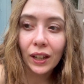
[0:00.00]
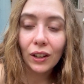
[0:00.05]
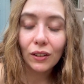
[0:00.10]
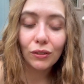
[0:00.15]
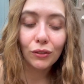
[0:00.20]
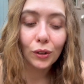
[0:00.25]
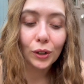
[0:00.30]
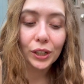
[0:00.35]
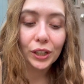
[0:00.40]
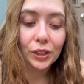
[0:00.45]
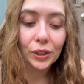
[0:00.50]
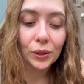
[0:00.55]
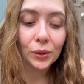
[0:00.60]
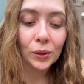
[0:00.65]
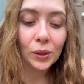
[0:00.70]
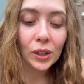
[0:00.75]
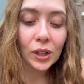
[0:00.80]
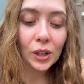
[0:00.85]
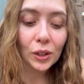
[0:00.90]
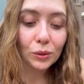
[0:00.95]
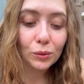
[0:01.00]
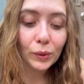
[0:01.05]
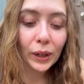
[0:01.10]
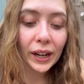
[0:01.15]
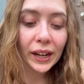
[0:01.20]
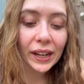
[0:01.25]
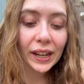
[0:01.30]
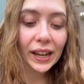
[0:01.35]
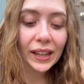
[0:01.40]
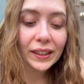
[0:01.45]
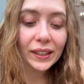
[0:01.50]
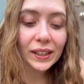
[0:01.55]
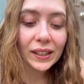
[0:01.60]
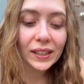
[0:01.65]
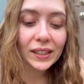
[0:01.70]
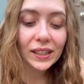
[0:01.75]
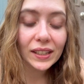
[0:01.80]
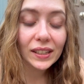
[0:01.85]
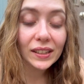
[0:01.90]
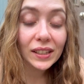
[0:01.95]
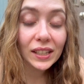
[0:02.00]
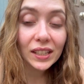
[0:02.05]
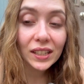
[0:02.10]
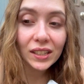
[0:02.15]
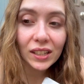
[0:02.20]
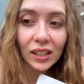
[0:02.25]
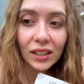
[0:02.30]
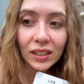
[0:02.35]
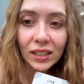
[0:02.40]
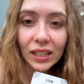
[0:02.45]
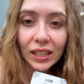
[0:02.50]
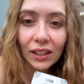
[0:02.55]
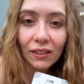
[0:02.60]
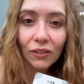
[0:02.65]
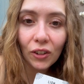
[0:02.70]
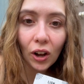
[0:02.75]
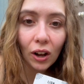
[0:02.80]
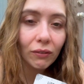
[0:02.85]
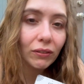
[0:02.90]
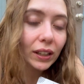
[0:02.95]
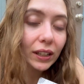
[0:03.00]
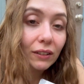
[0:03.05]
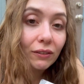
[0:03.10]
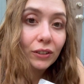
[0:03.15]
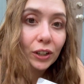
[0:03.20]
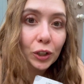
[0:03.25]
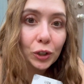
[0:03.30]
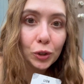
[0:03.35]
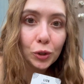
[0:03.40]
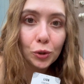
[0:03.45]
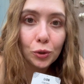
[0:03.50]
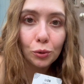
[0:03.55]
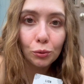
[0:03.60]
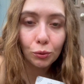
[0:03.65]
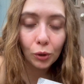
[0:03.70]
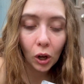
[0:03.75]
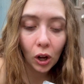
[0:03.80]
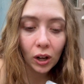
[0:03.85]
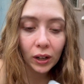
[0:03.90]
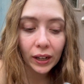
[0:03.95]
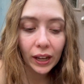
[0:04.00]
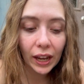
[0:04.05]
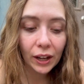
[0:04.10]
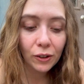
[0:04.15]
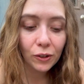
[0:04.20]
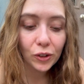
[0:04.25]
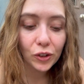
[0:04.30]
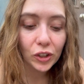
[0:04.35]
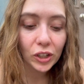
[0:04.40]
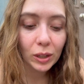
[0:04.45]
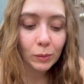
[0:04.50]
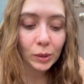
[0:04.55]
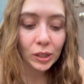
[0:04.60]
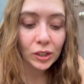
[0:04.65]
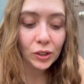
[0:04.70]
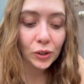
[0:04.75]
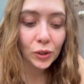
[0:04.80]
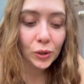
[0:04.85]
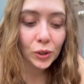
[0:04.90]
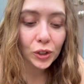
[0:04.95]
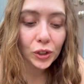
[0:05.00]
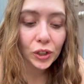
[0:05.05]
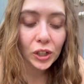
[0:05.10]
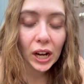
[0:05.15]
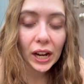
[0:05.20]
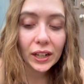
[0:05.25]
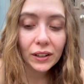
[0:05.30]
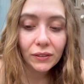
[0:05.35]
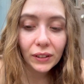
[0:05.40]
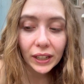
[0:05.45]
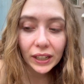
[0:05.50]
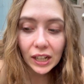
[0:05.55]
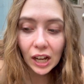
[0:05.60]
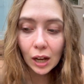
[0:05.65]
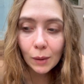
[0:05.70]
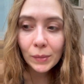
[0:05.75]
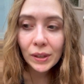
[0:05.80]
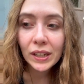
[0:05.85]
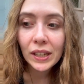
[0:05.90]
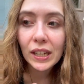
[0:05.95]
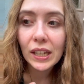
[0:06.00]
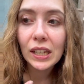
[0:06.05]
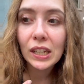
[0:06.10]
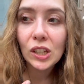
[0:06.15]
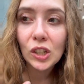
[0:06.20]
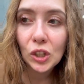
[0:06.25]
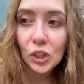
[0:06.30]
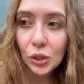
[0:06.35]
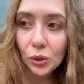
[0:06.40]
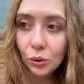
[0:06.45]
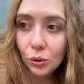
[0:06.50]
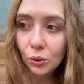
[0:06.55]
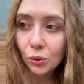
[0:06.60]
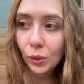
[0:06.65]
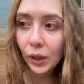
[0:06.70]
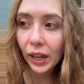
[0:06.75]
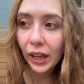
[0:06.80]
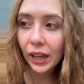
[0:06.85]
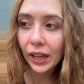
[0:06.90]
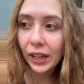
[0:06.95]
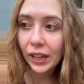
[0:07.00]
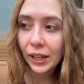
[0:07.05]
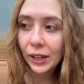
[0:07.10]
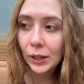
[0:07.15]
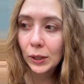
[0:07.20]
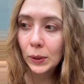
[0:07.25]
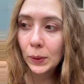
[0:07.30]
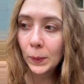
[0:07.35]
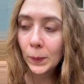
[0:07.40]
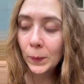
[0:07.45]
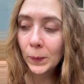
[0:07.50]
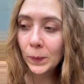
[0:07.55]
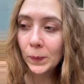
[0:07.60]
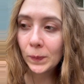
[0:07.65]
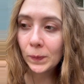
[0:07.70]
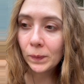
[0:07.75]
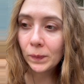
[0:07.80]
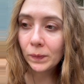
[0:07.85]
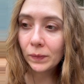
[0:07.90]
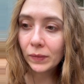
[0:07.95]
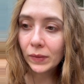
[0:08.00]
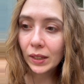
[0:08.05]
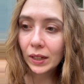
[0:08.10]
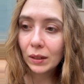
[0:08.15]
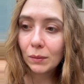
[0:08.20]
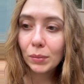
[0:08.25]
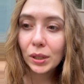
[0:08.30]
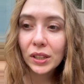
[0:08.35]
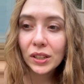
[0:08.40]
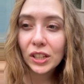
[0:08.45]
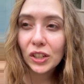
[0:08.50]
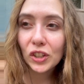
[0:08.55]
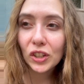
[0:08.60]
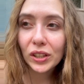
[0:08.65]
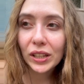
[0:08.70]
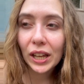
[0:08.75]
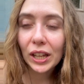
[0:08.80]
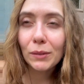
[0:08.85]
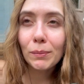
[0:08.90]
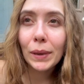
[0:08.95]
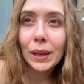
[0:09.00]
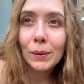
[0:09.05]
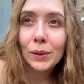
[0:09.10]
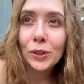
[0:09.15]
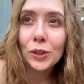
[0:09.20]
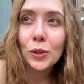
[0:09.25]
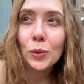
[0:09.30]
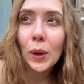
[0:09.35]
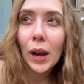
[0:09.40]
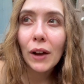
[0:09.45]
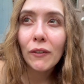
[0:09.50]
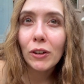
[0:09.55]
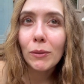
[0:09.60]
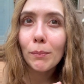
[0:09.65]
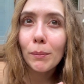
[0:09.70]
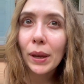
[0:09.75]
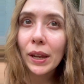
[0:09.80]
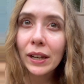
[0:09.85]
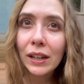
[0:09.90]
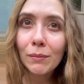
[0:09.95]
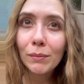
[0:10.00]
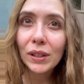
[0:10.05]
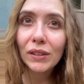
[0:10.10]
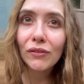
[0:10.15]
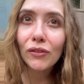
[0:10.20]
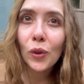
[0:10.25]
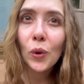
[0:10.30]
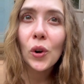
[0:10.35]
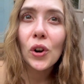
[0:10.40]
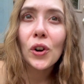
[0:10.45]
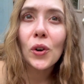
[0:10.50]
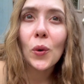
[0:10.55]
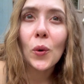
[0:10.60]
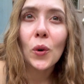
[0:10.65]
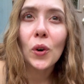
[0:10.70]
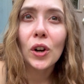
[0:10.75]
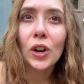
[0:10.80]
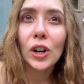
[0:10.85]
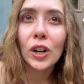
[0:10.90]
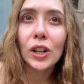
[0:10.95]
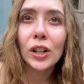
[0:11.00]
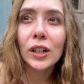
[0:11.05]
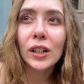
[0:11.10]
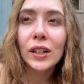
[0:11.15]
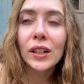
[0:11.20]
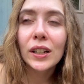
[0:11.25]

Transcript: for you right and this this does give off like a very strong energy i mean you're, you're kind of like coming into a position that maybe you haven't been in before or